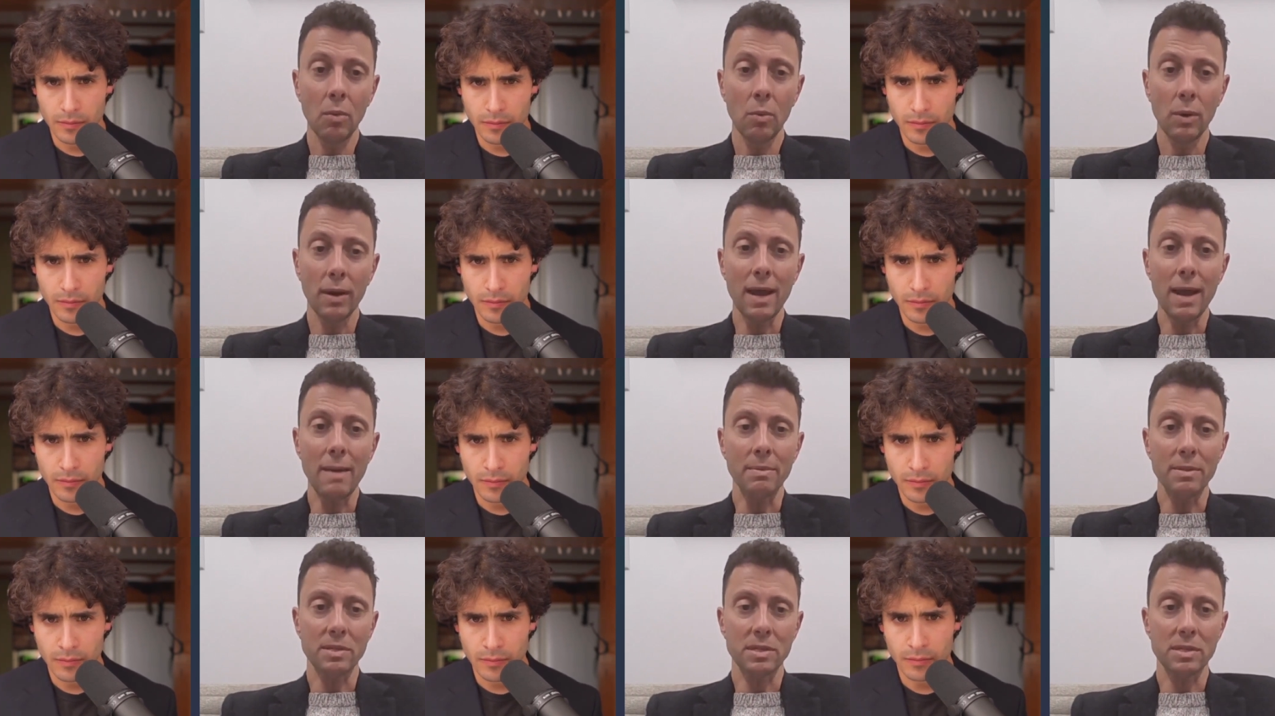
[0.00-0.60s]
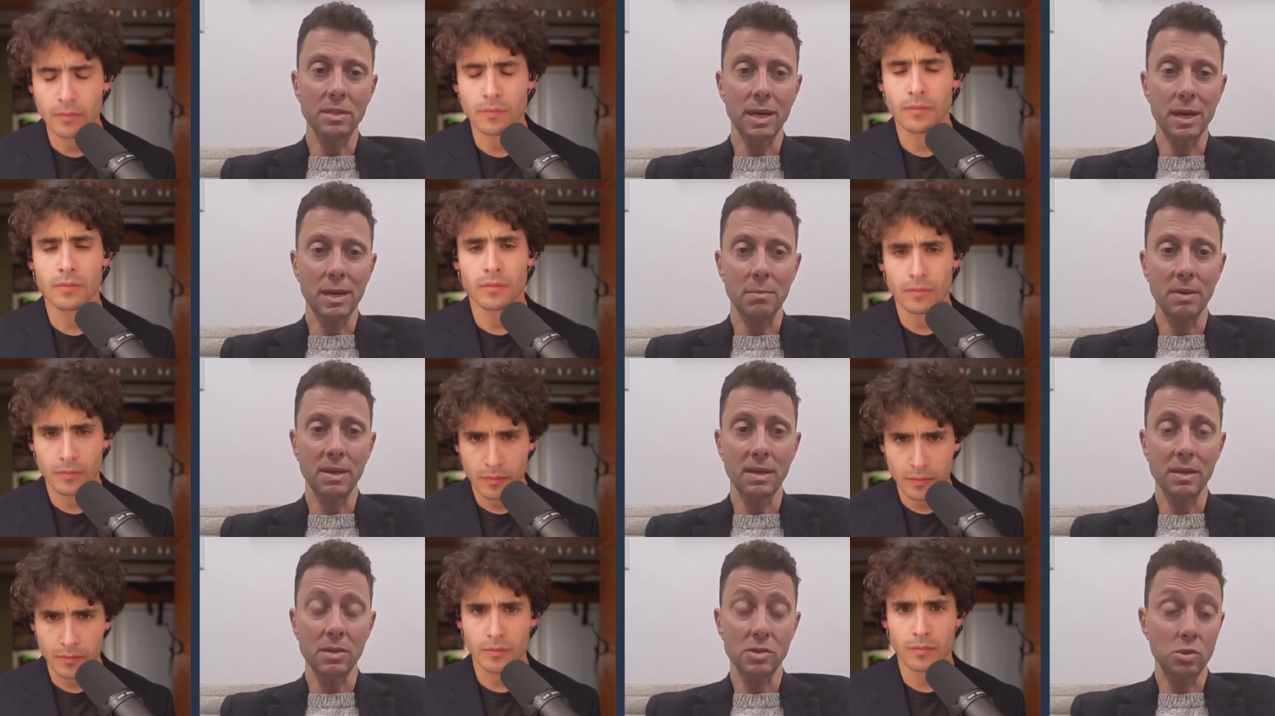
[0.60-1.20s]
Speaker 1: What happens in
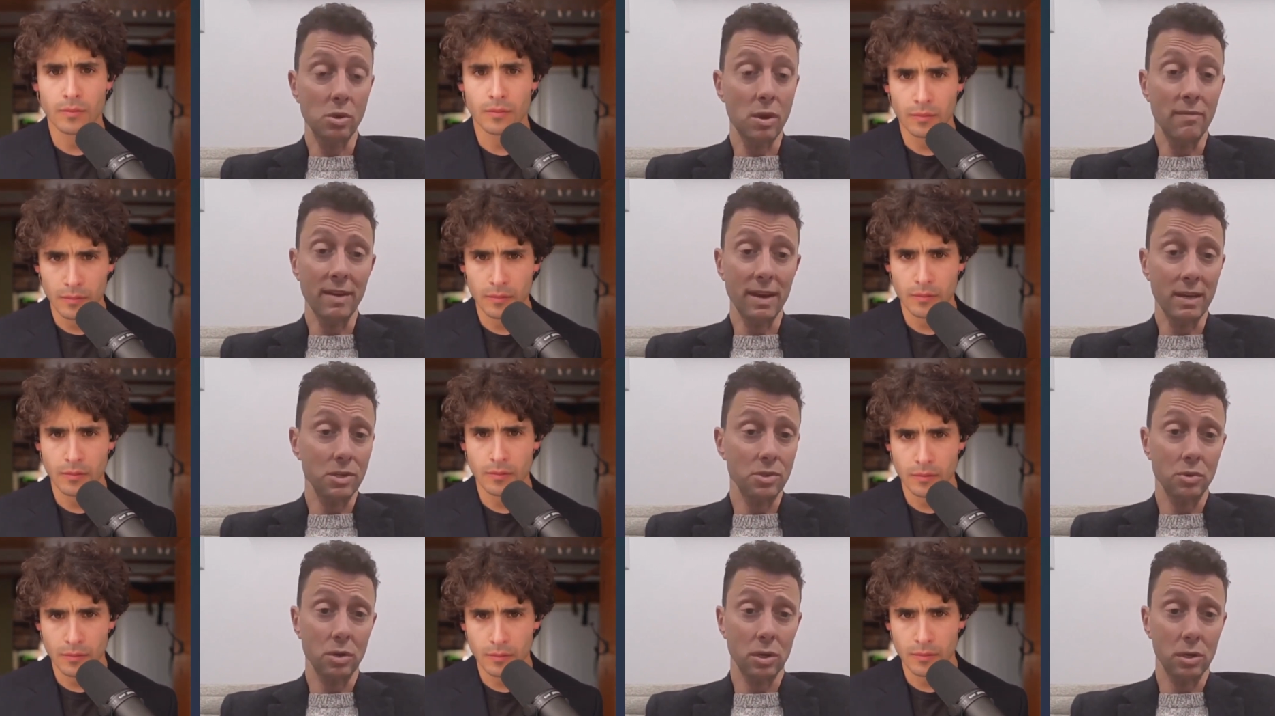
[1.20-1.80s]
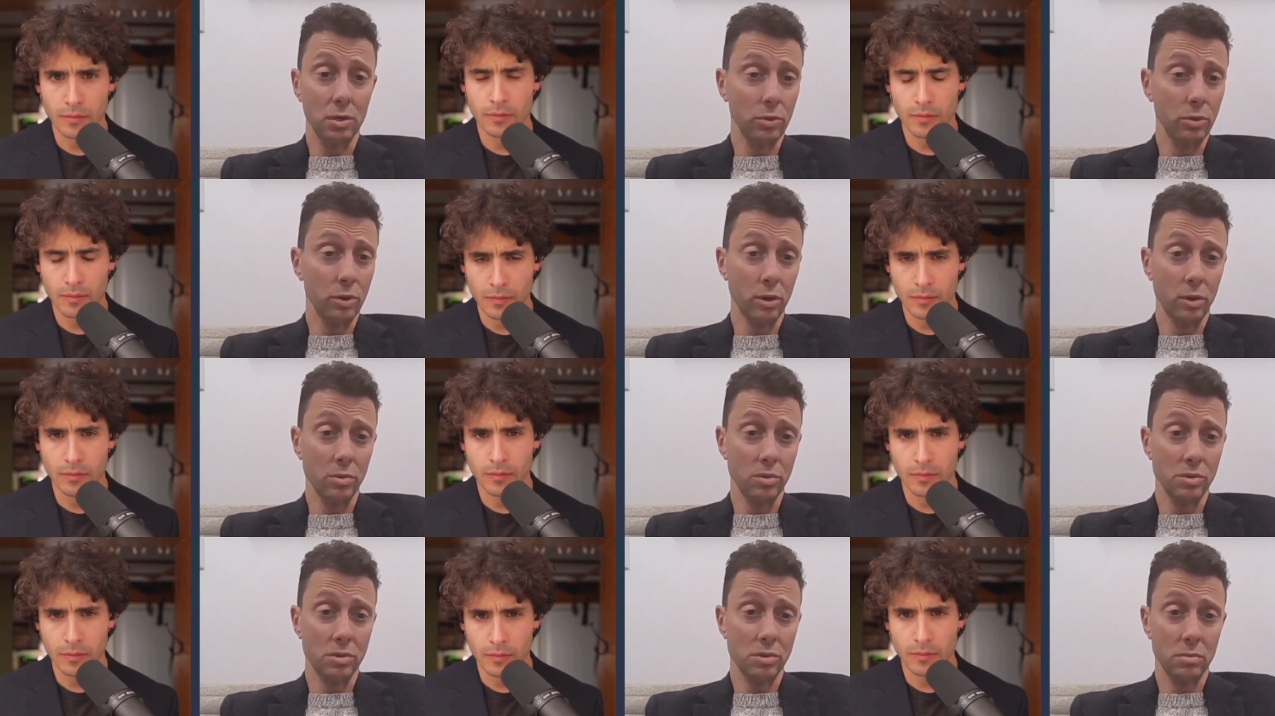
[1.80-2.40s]
diabetes? You have extra
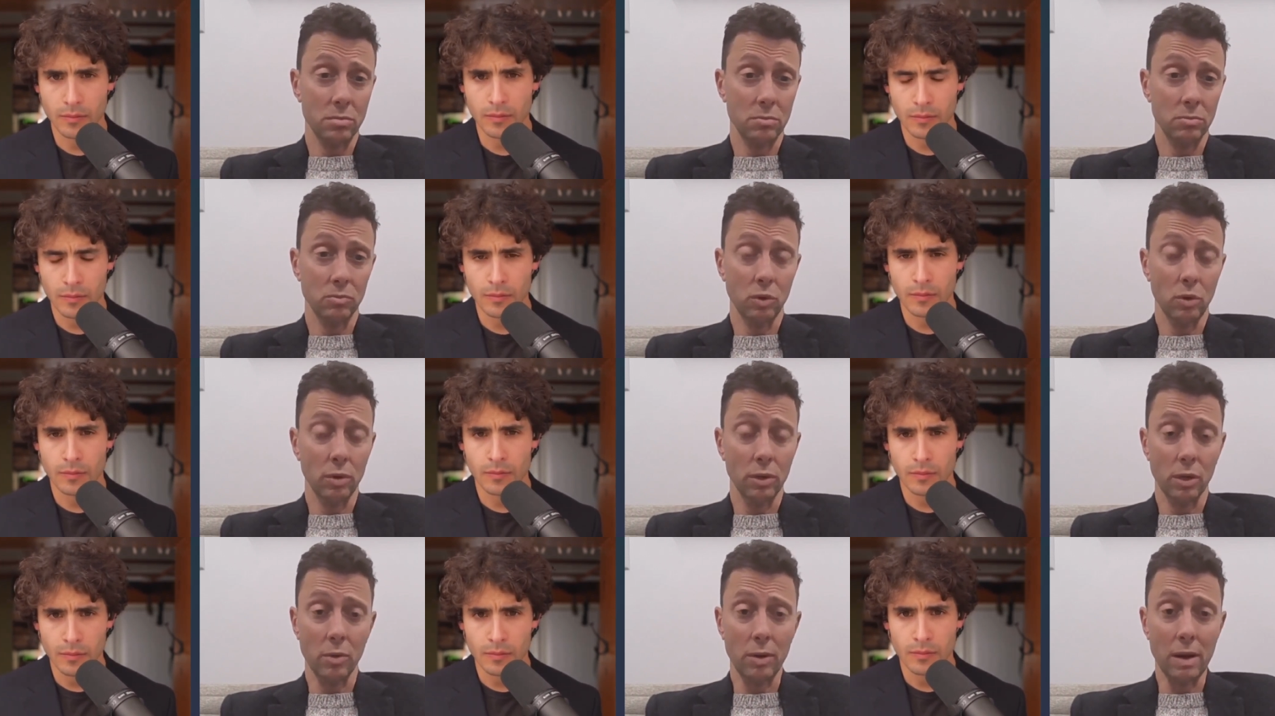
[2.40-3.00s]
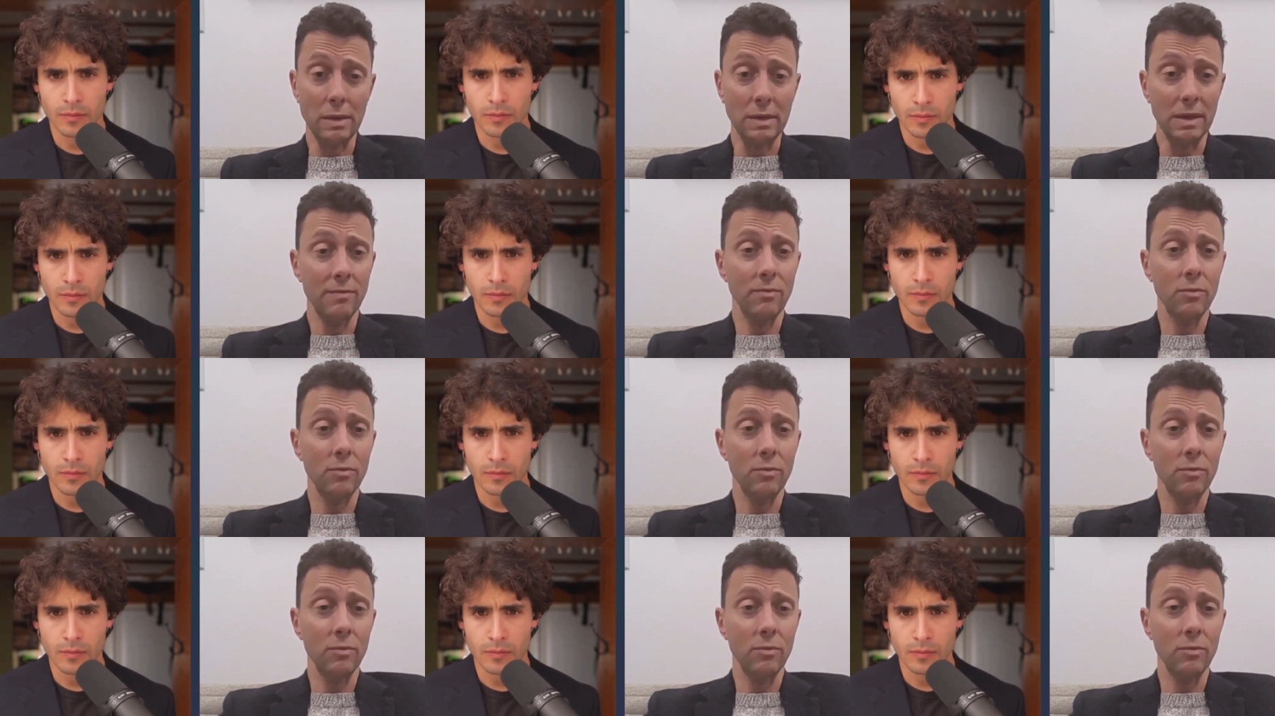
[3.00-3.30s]
glucose rolling around.